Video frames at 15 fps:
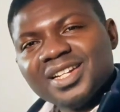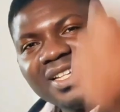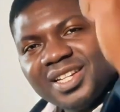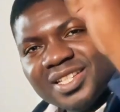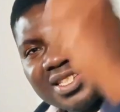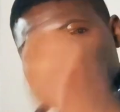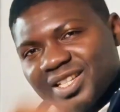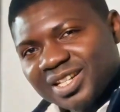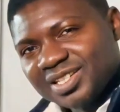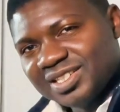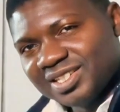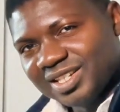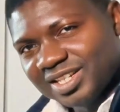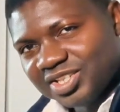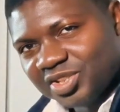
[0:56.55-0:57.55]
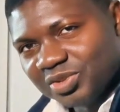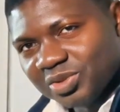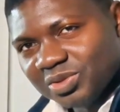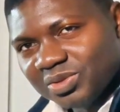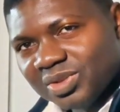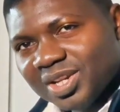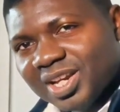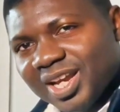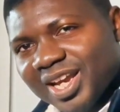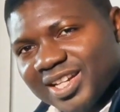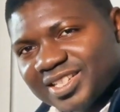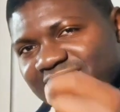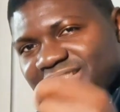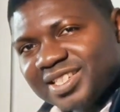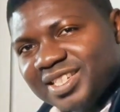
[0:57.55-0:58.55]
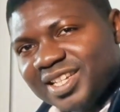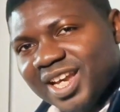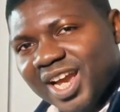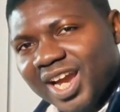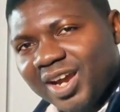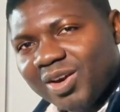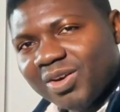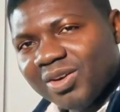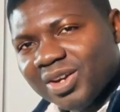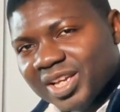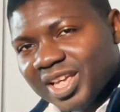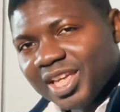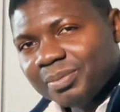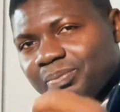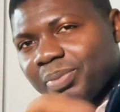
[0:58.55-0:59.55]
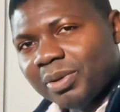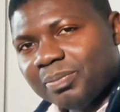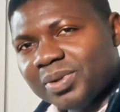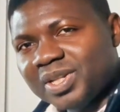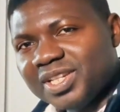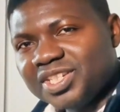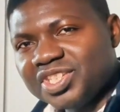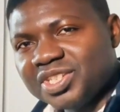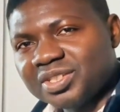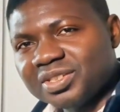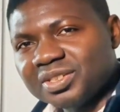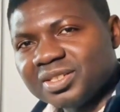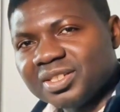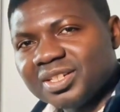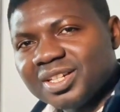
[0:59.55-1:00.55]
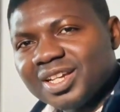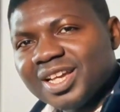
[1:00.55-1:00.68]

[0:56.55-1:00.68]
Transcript: Let's start the show and see how a population